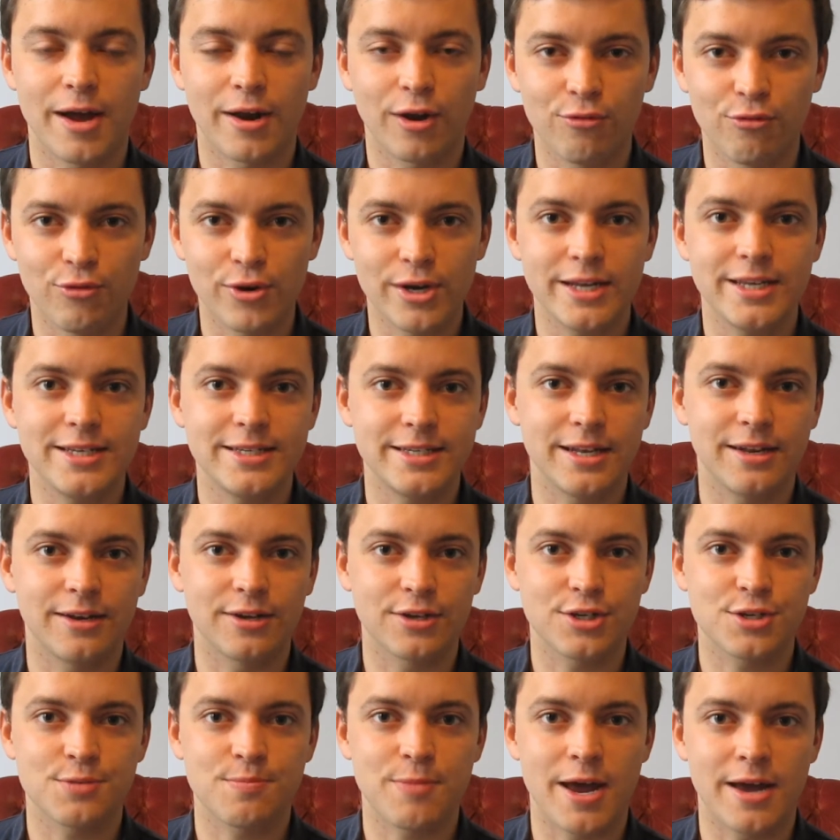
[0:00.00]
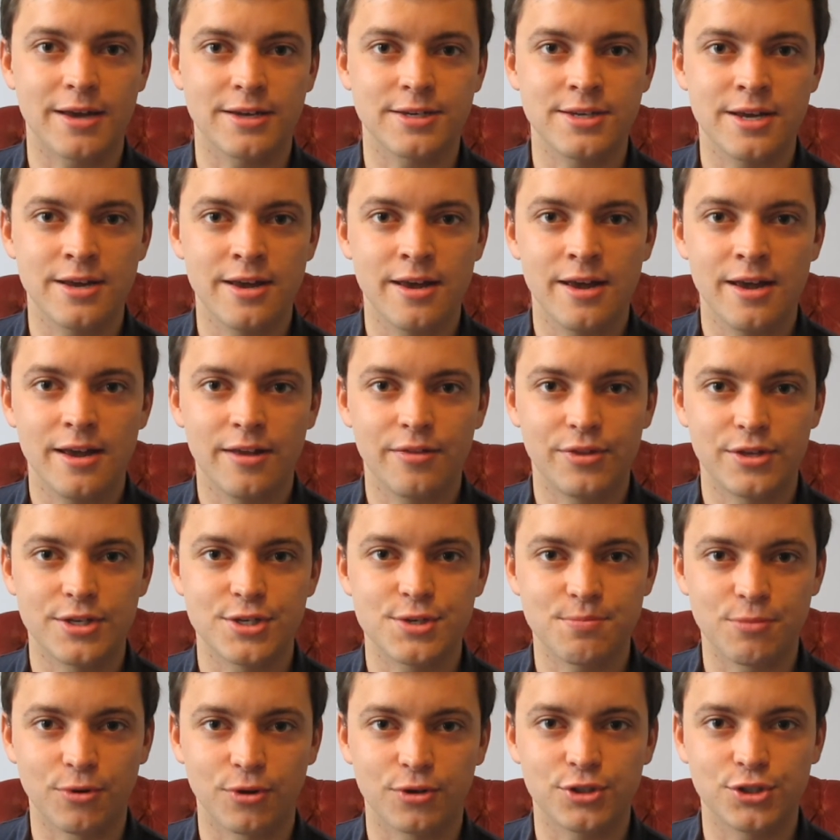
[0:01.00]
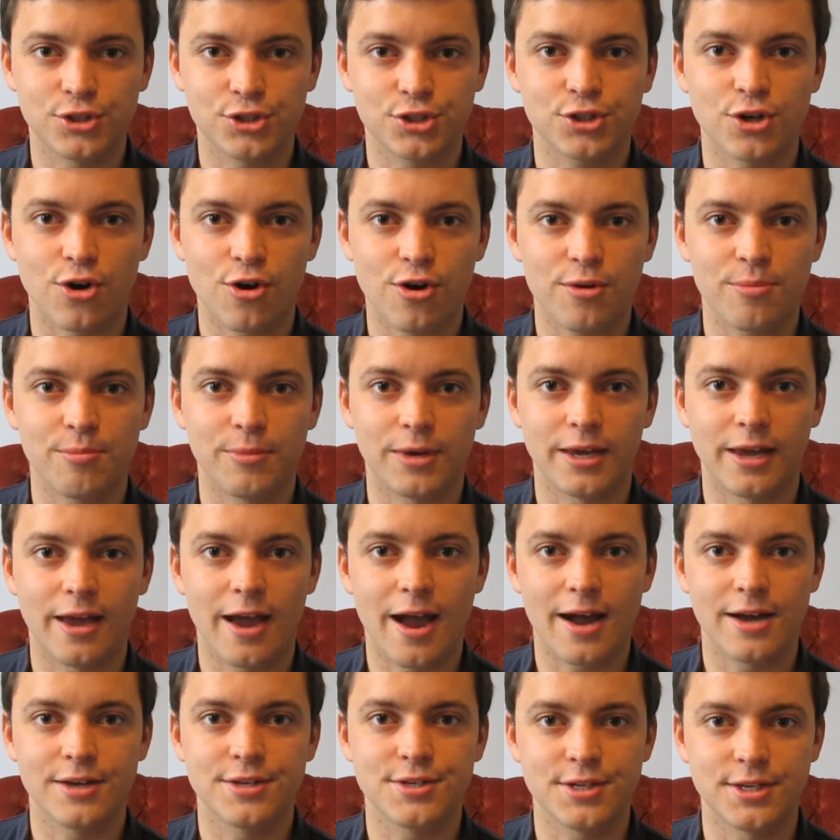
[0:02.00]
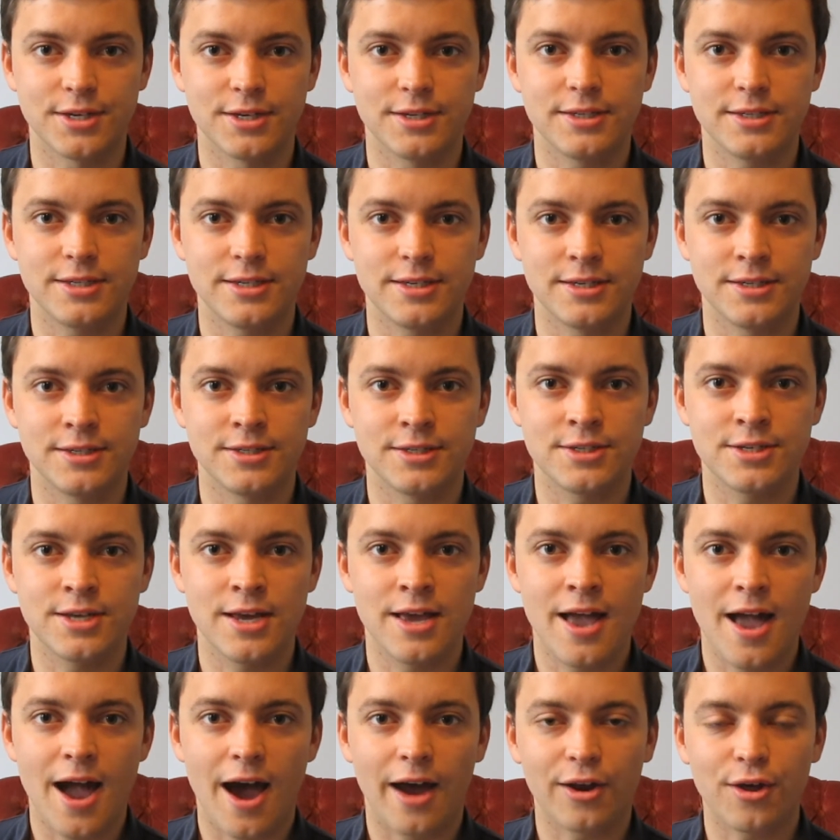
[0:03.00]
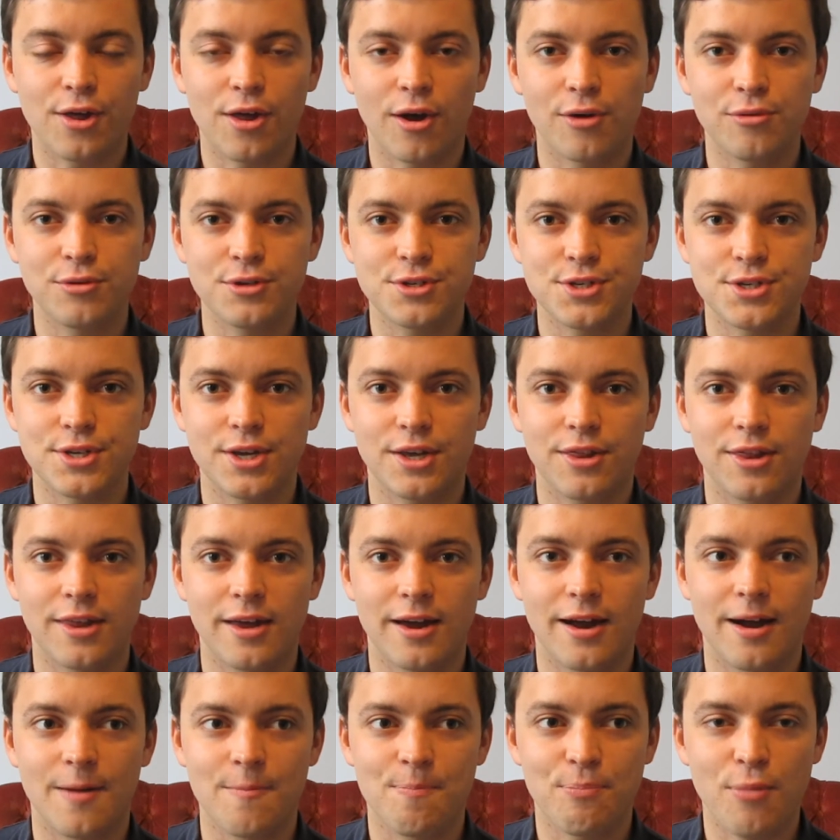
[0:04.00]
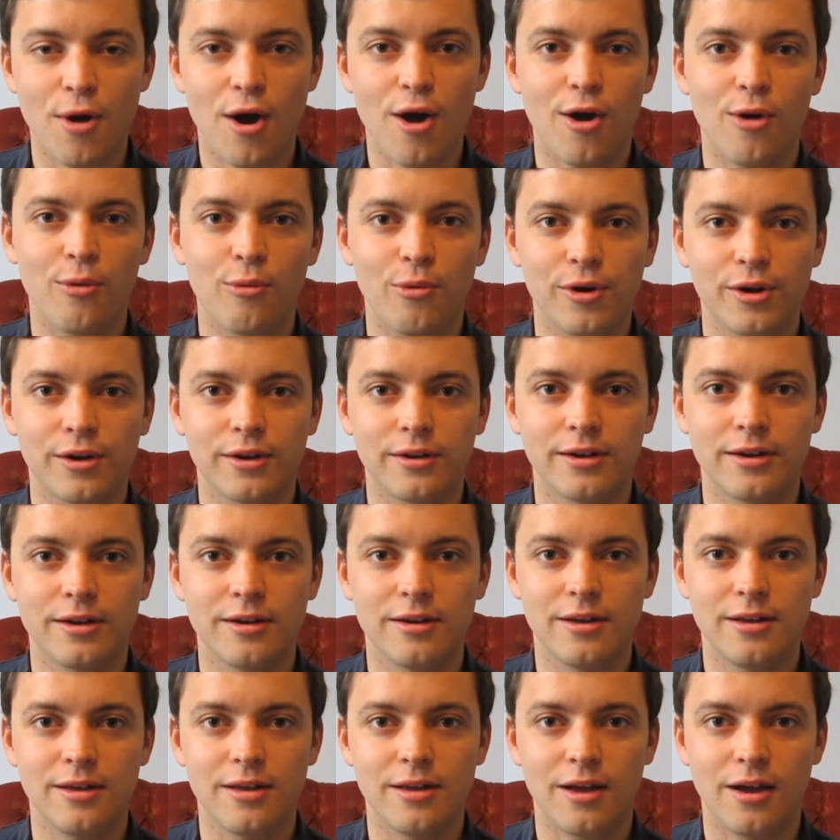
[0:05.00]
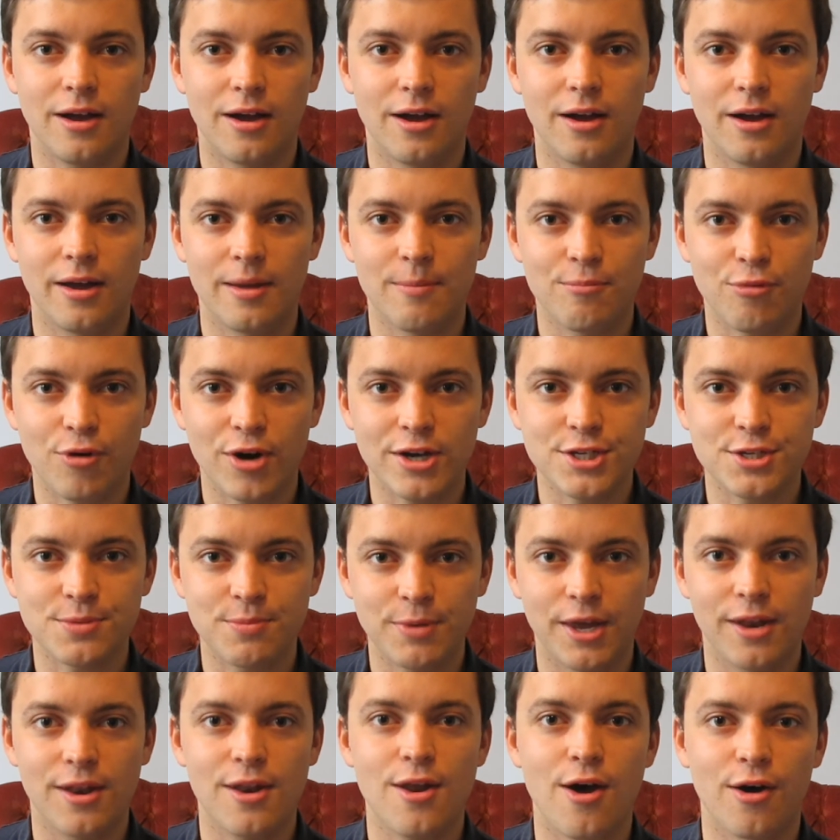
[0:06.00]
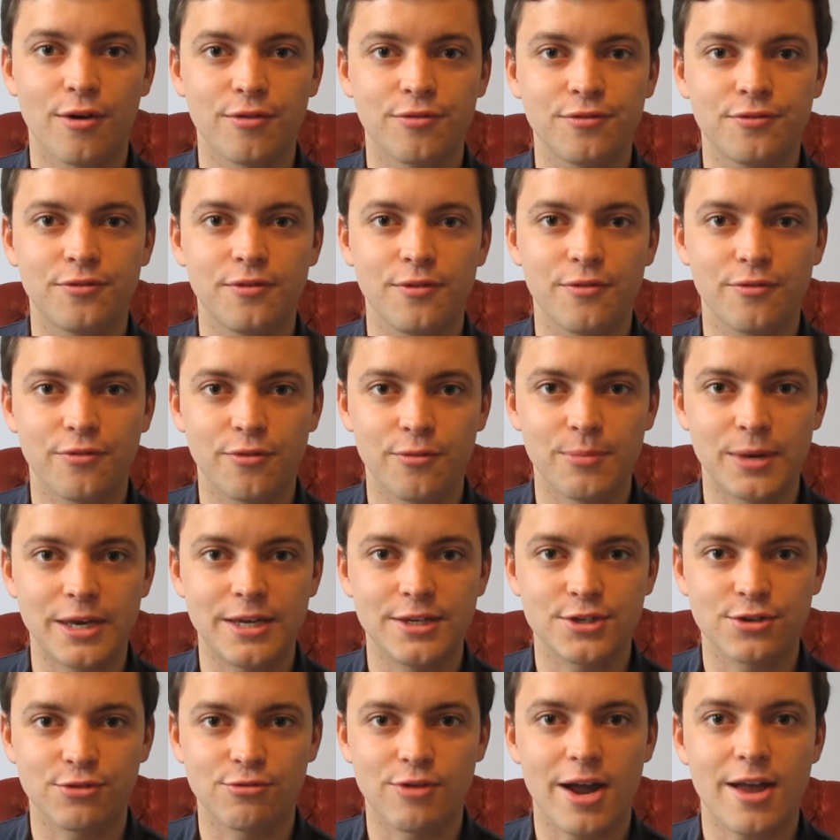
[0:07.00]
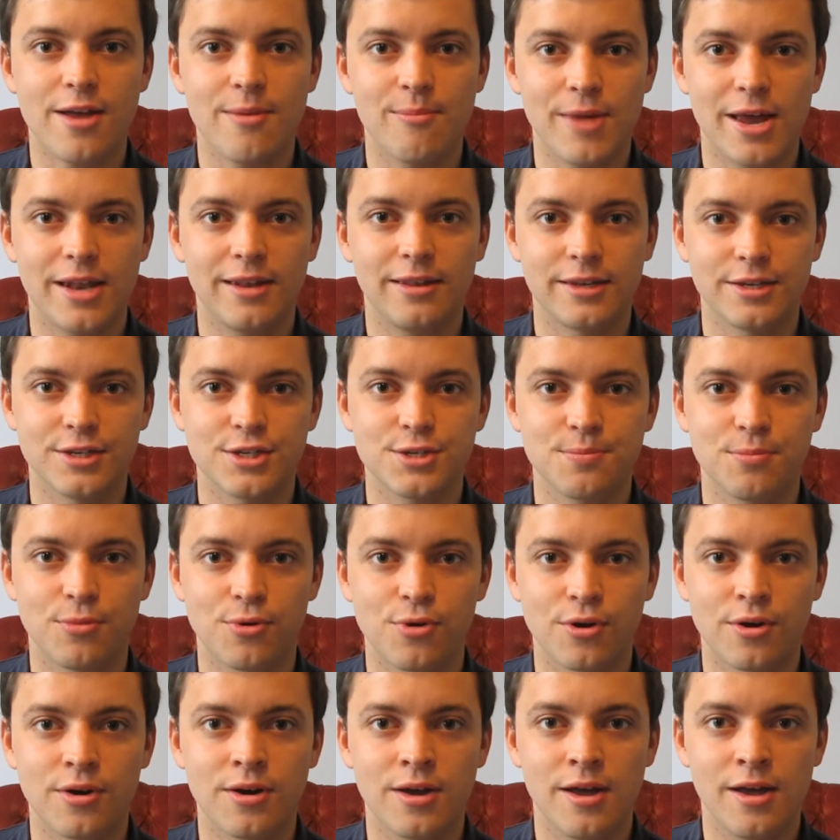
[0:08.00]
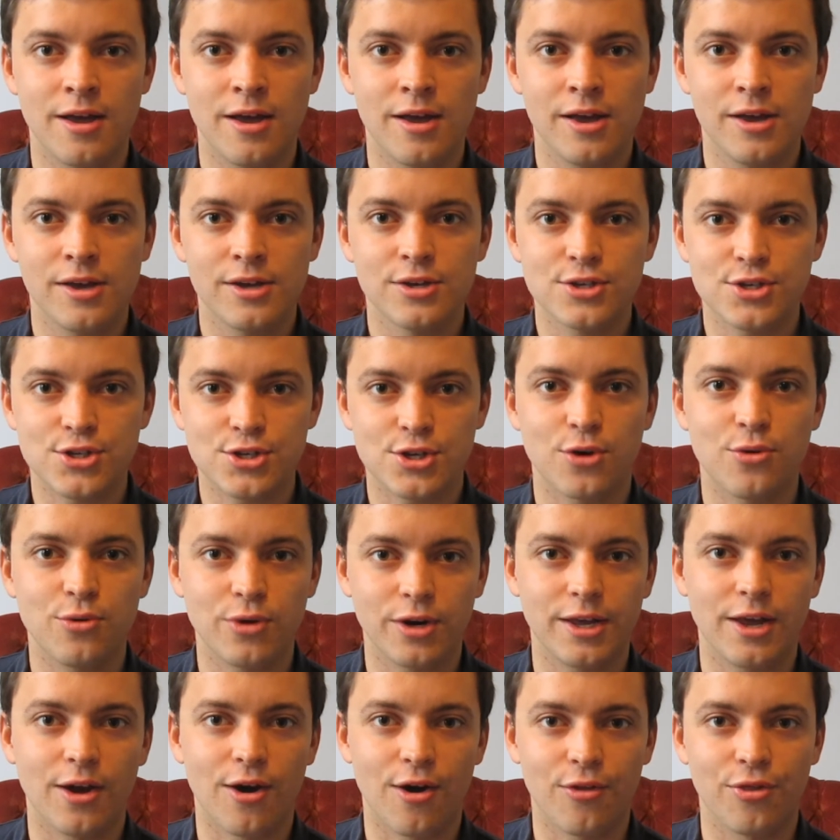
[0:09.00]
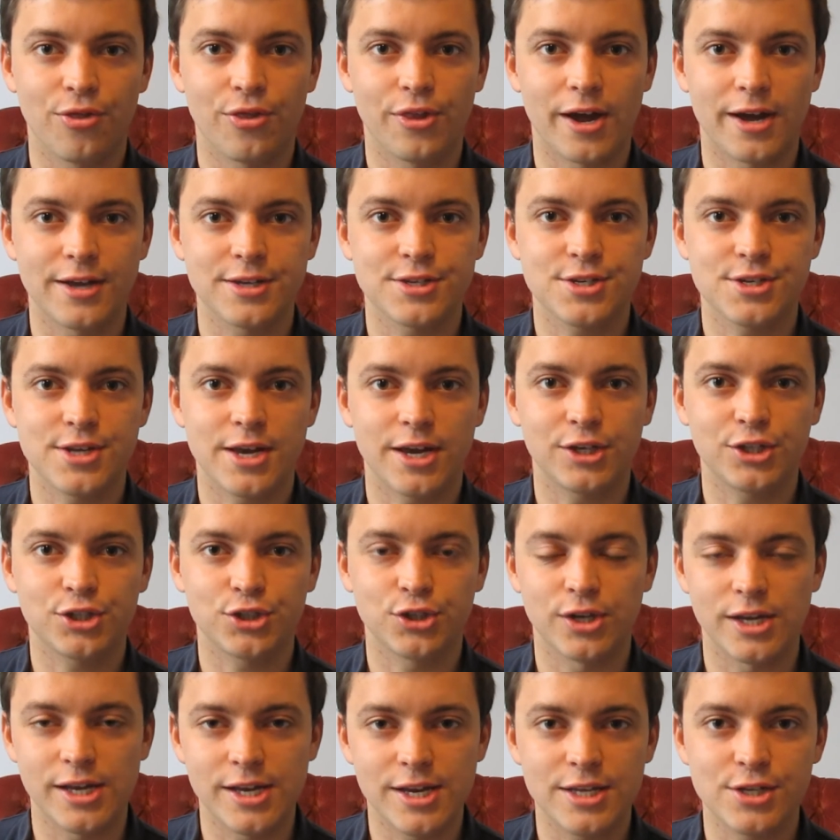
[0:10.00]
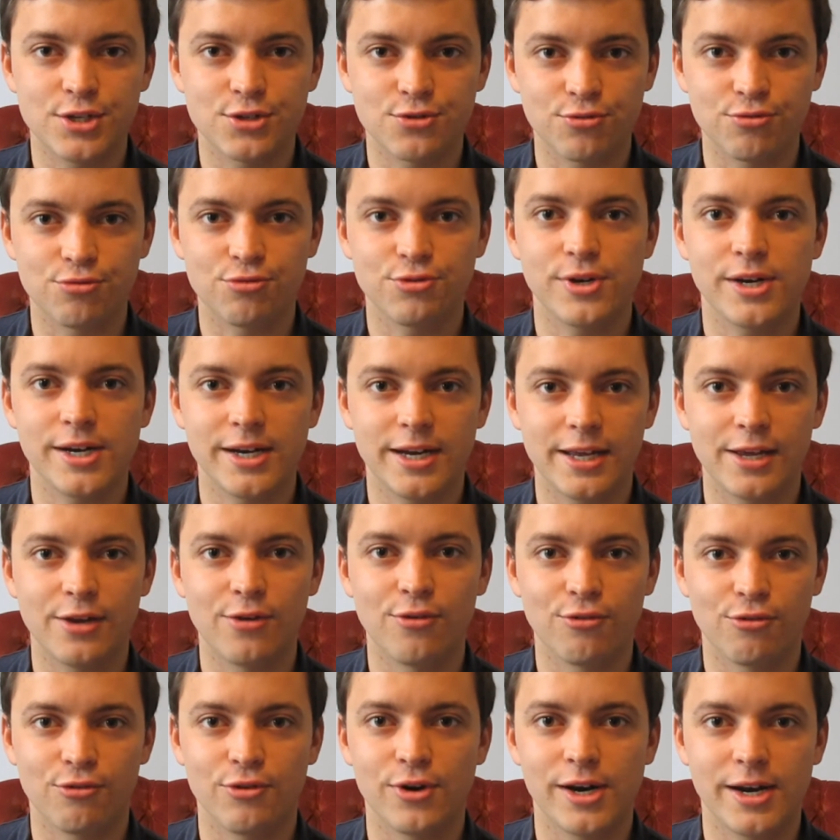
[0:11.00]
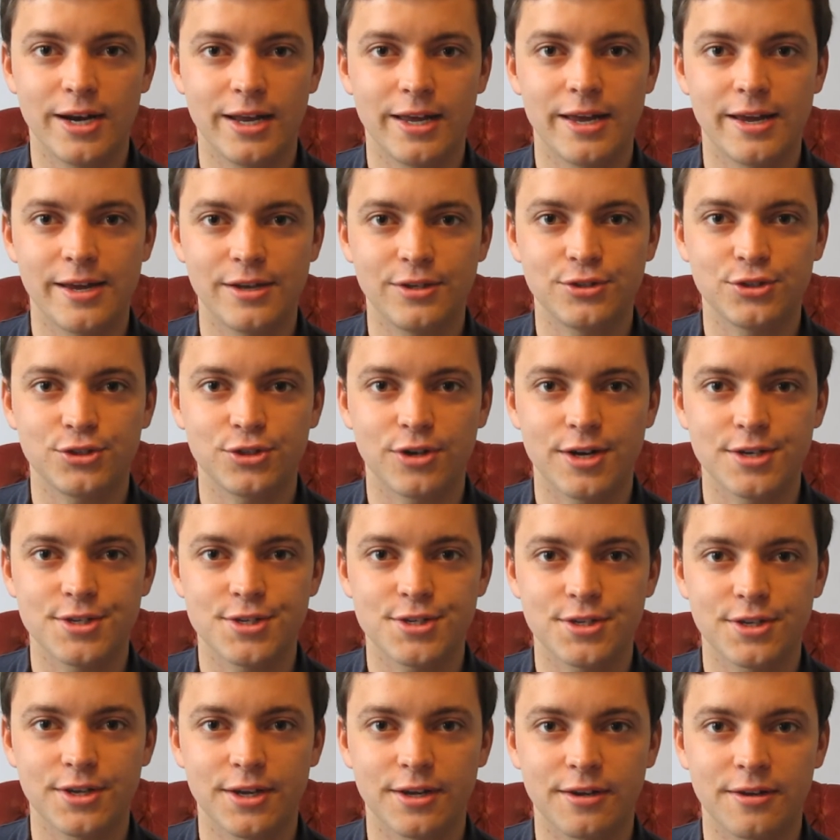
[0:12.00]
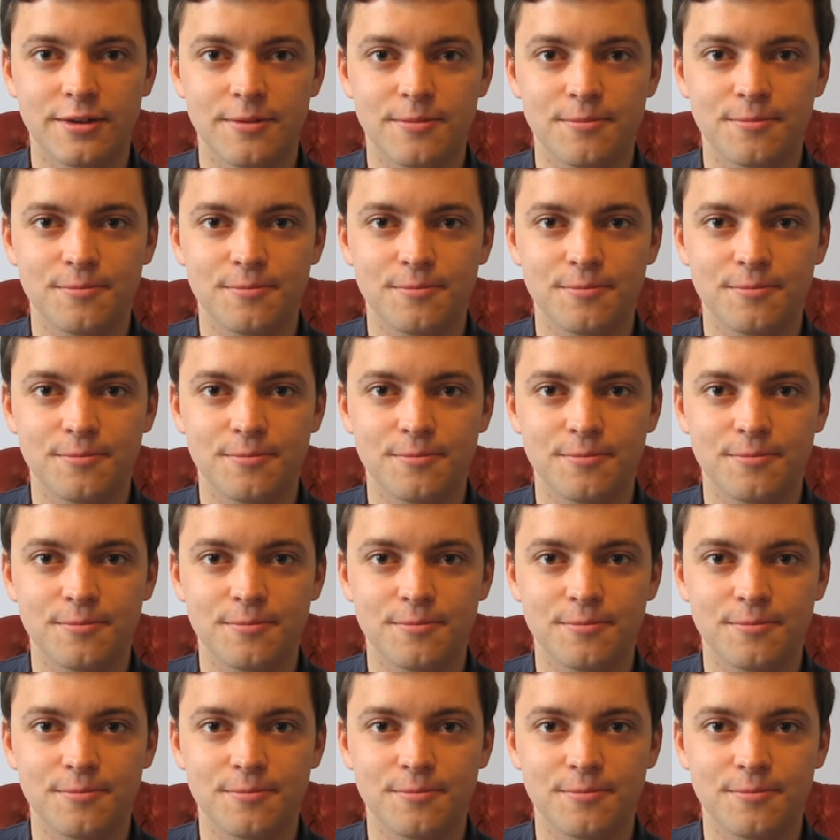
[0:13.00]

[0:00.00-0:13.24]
And I really didn't expect this book to shock me as it did. And I would say that part one impressed me enough for me to recommend this book solely on that section. It is really, really interesting.